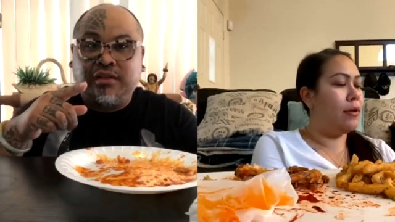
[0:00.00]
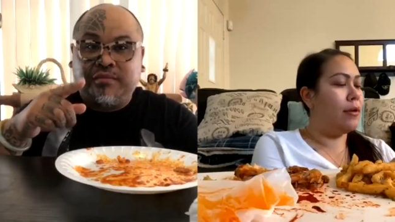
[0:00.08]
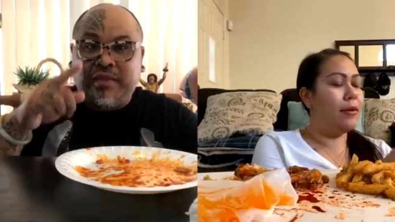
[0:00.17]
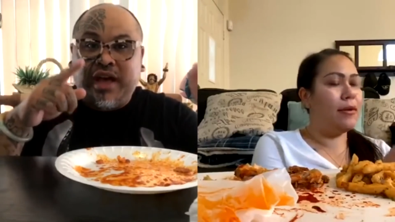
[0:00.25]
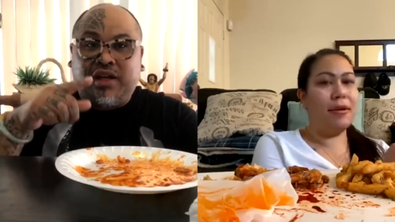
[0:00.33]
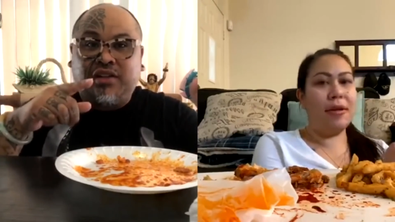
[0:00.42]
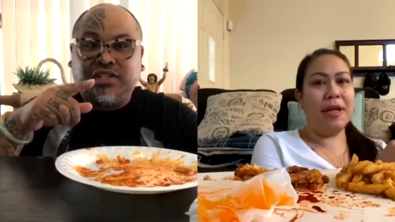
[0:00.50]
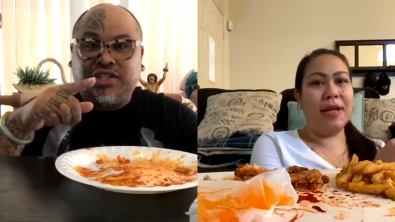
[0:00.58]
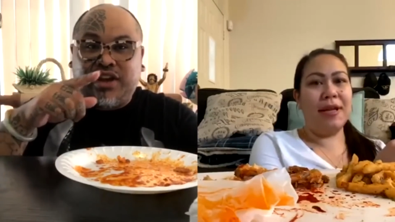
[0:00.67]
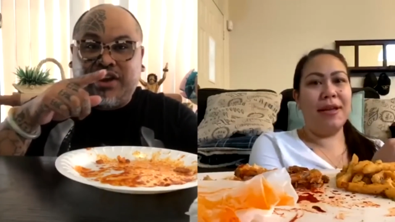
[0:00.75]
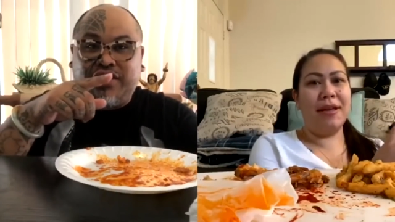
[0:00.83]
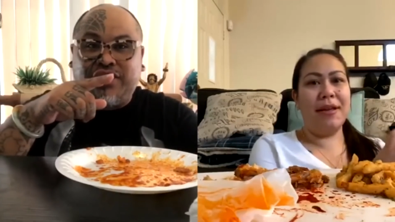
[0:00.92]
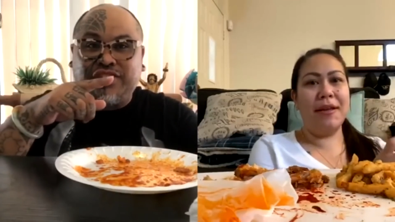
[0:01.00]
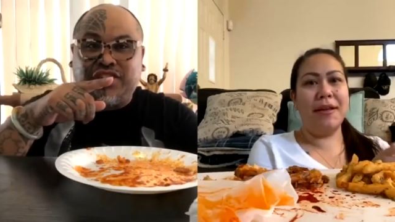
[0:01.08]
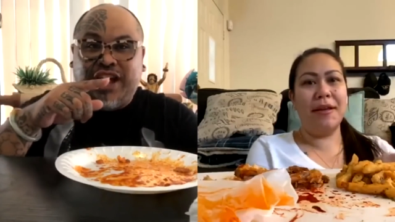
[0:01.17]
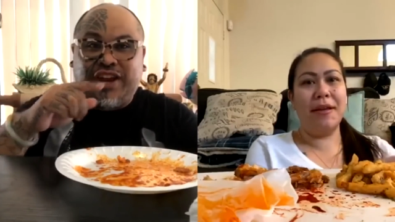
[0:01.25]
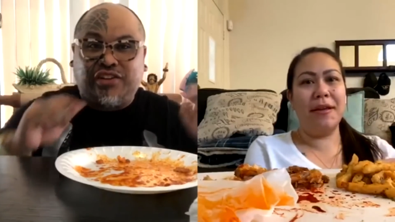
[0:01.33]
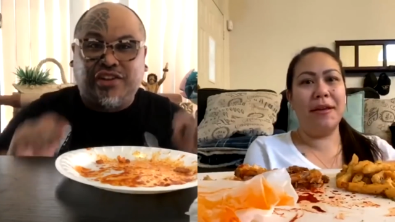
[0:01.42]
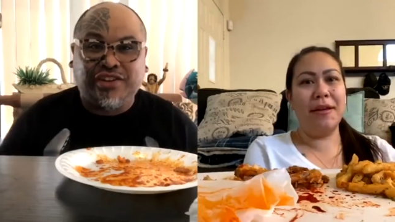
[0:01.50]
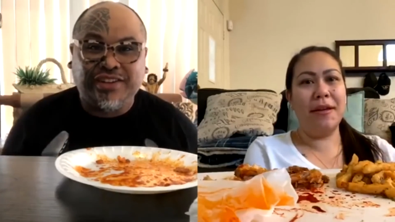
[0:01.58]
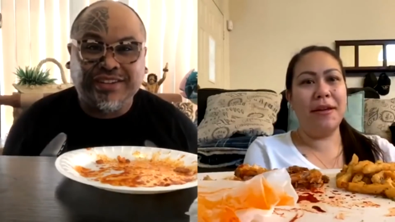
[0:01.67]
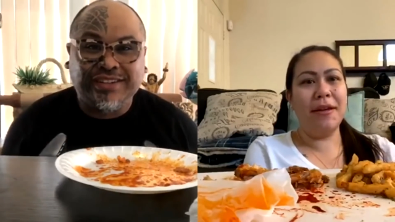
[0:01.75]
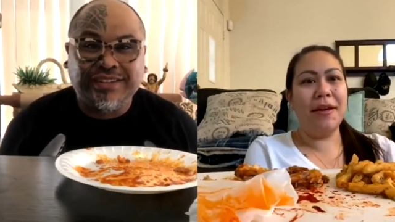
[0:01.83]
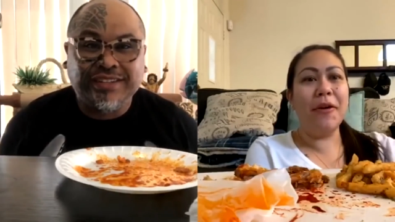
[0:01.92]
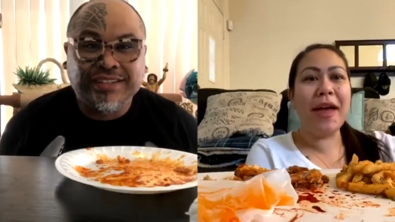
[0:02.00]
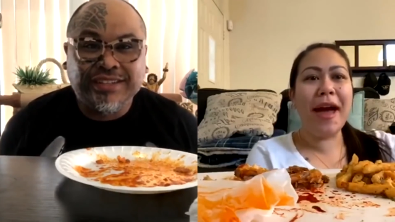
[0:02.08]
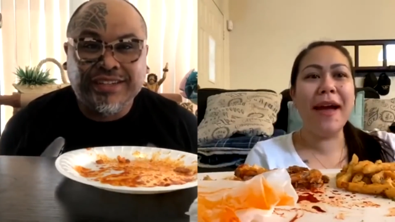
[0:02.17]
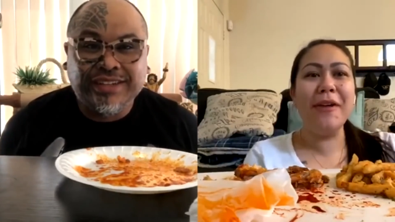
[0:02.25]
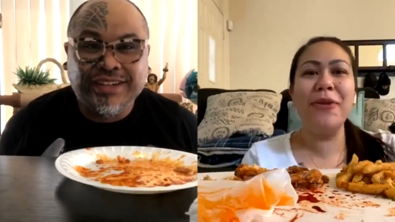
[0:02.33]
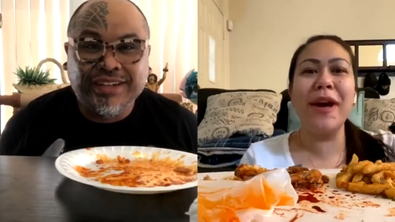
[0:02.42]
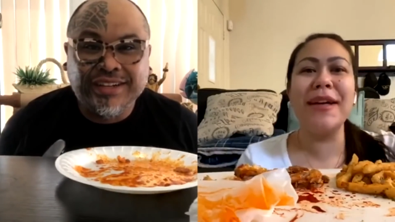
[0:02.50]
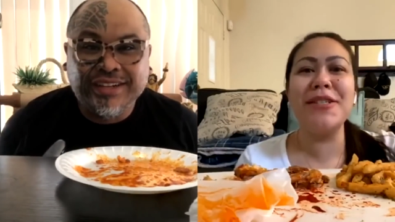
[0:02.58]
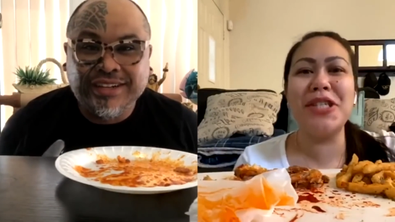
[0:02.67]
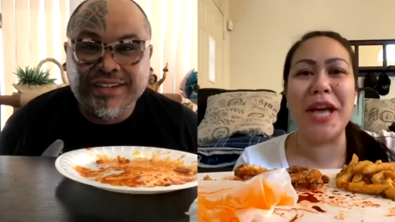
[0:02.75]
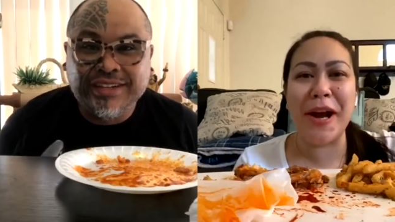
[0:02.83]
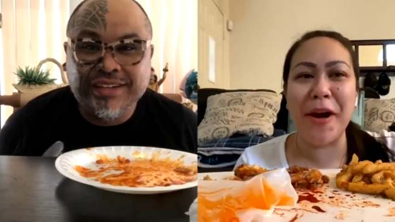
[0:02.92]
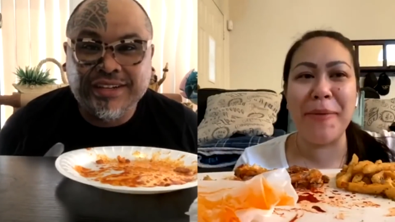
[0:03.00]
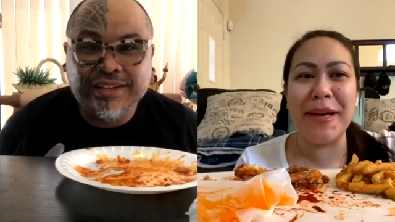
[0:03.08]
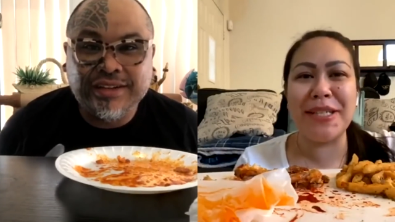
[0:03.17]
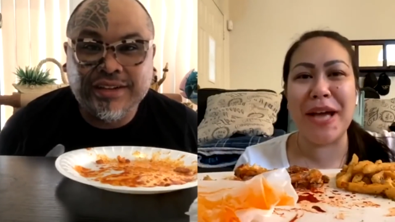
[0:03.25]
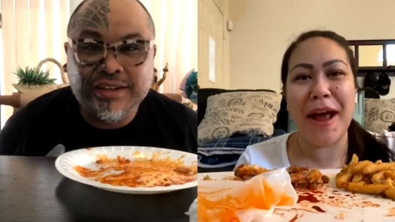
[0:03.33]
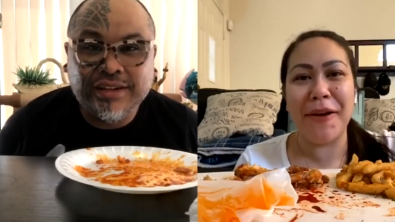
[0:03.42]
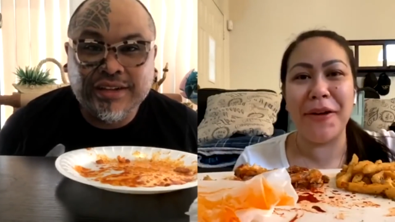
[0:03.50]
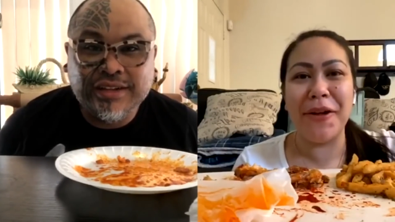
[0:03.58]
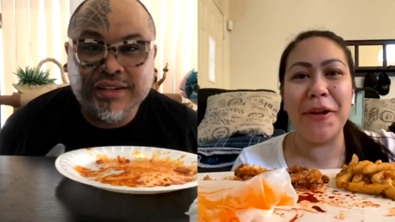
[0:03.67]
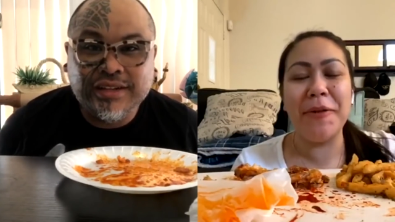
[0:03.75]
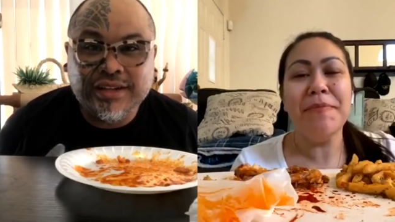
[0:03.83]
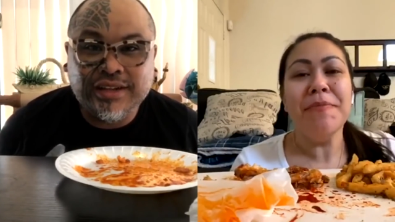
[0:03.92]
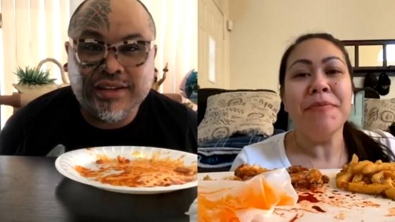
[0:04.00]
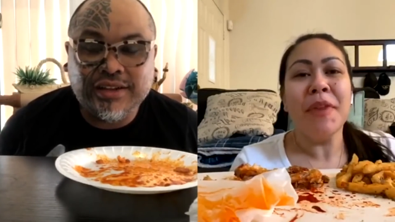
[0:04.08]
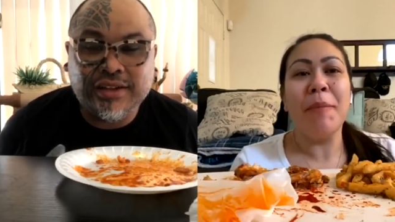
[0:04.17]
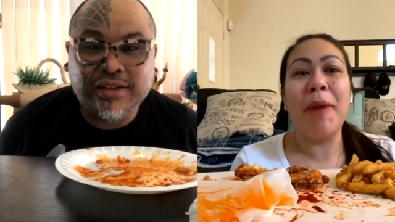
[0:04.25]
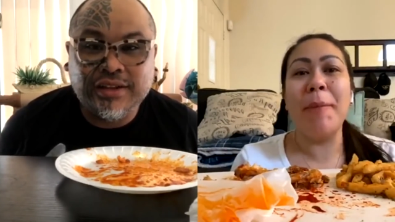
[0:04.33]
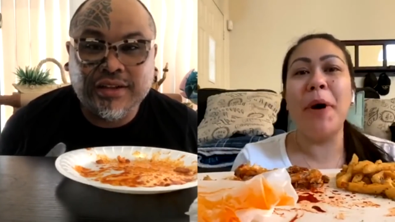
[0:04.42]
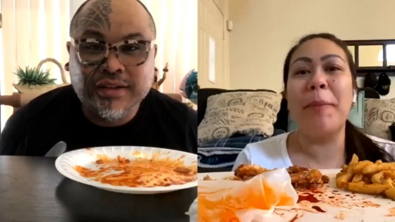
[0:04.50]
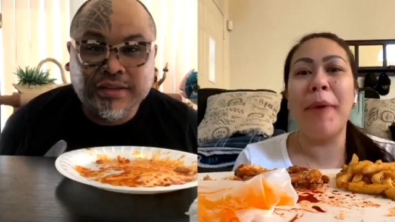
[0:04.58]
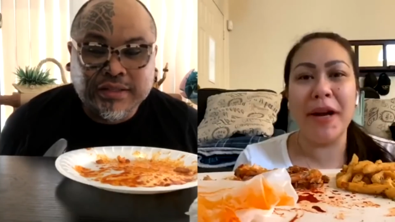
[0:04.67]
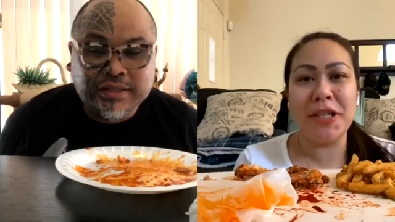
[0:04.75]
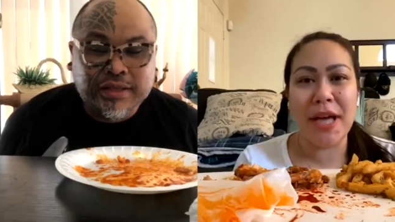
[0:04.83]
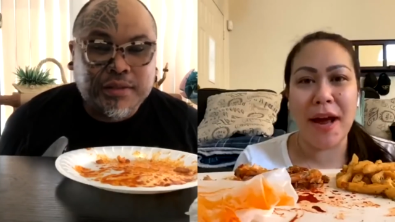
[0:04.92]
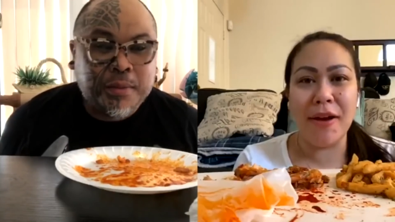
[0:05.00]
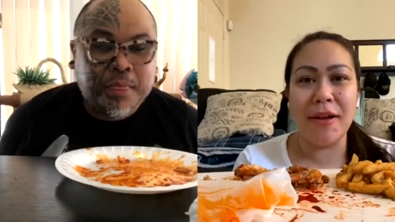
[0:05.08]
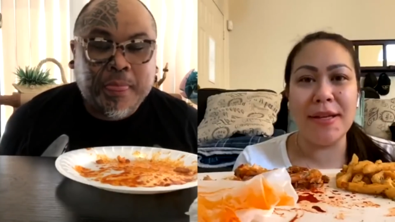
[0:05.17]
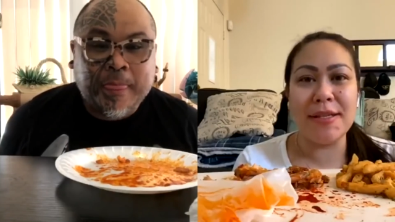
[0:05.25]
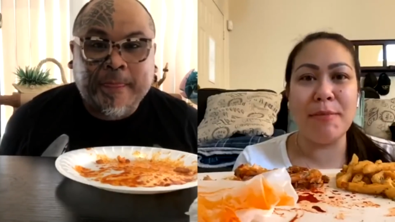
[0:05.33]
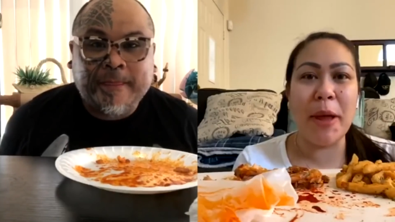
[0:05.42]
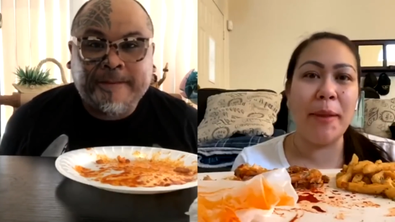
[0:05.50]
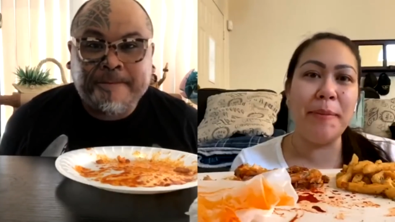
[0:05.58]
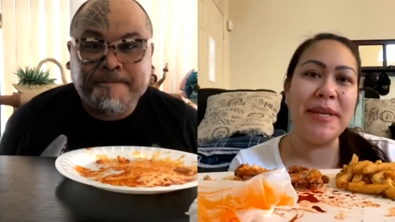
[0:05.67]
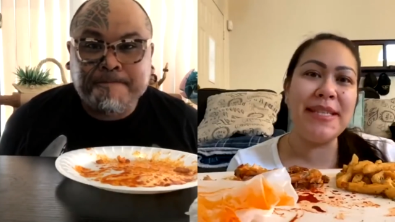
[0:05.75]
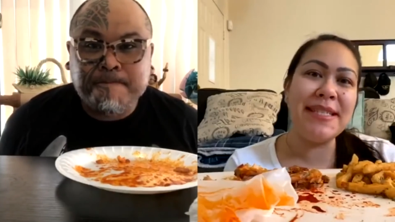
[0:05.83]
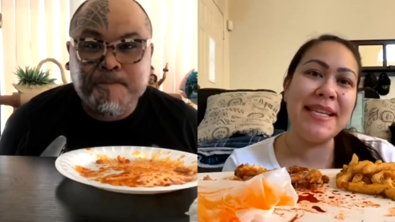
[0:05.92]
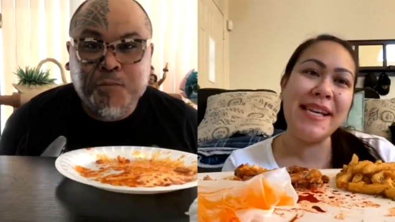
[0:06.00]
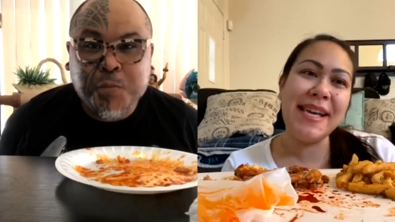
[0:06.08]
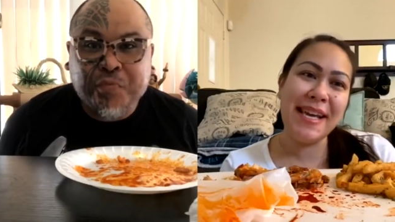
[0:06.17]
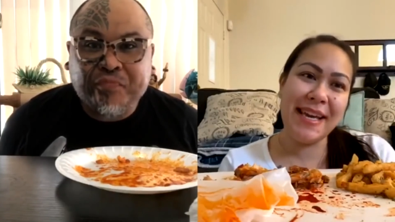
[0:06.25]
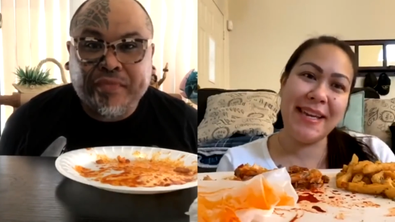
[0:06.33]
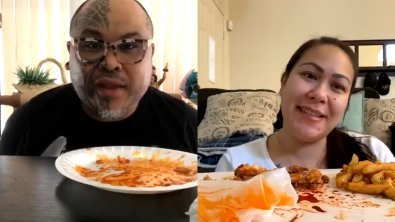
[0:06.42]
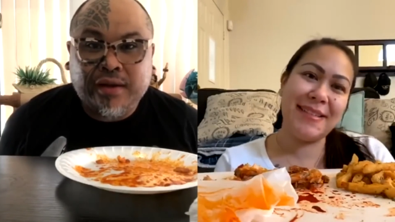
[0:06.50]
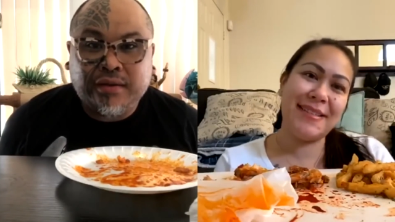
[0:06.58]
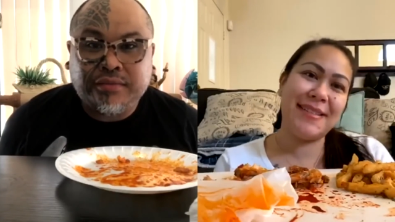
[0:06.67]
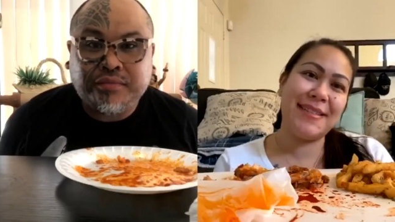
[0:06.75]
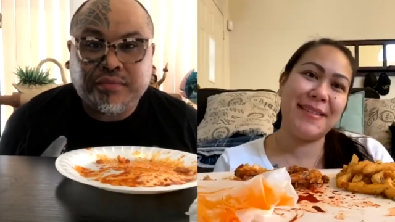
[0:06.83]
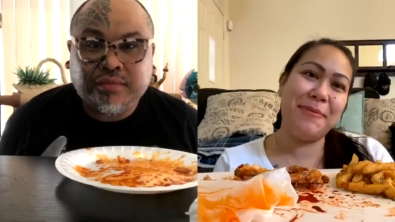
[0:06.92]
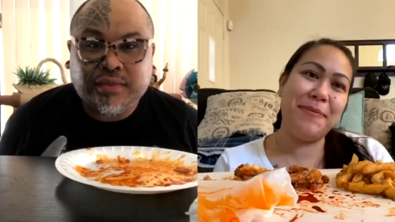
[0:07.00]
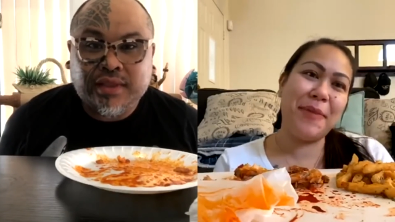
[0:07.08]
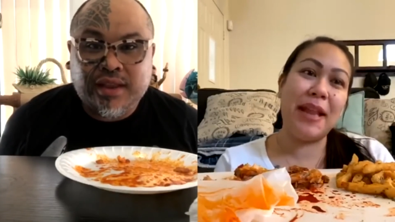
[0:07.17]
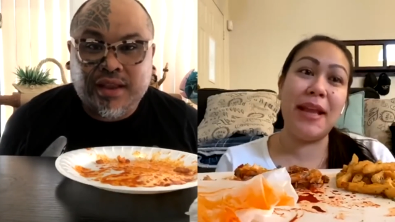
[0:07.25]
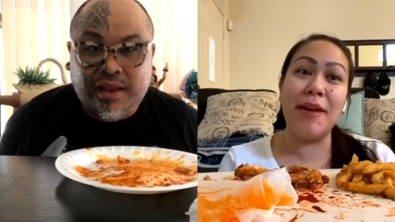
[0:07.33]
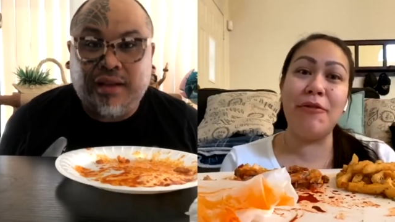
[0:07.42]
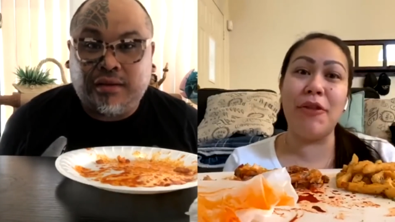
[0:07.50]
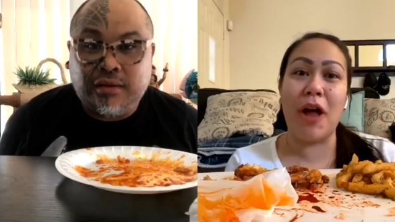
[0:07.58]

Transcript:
Speaker 1: Mel, shout out your channel.
Speaker 2: Oh yeah, you guys check out my channel. My mukbang channel is Mel Eats, and then